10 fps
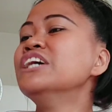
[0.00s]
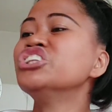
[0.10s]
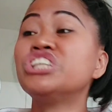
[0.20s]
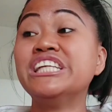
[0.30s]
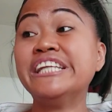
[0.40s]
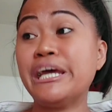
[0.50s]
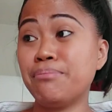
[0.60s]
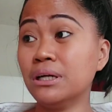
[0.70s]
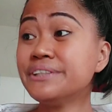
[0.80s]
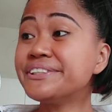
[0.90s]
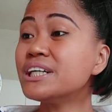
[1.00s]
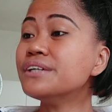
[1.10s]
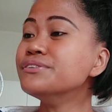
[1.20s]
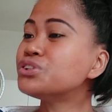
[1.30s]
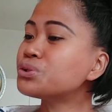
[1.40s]
She nibbled
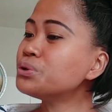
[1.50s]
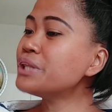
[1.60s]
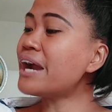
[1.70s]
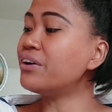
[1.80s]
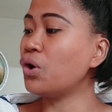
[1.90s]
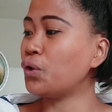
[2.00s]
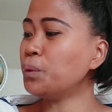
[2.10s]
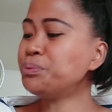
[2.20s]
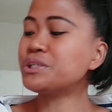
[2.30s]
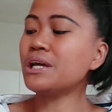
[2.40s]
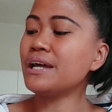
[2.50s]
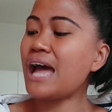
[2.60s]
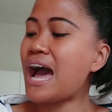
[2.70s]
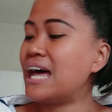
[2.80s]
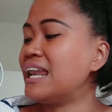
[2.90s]
through the ropes
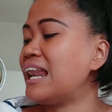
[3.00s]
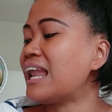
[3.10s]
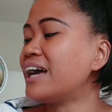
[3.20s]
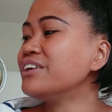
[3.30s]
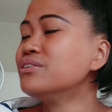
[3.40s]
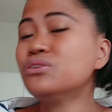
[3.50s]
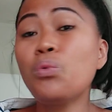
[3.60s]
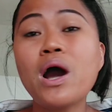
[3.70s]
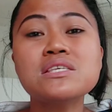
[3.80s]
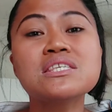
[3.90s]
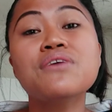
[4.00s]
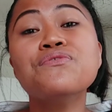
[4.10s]
and lion was